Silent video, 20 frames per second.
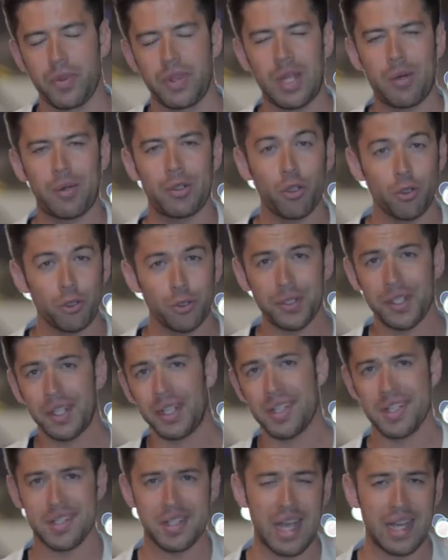Now, another
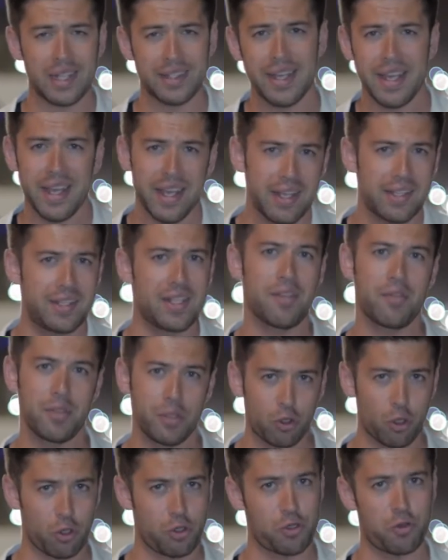thing is that never
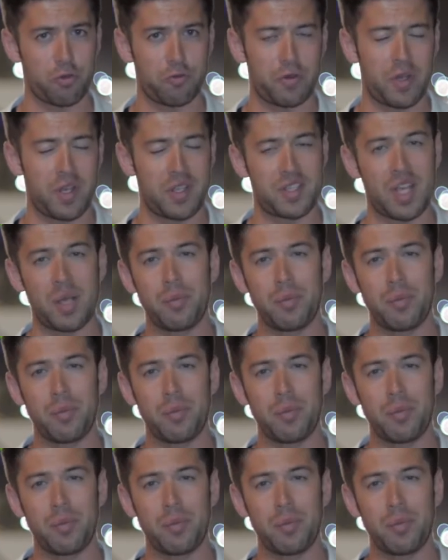touch your face.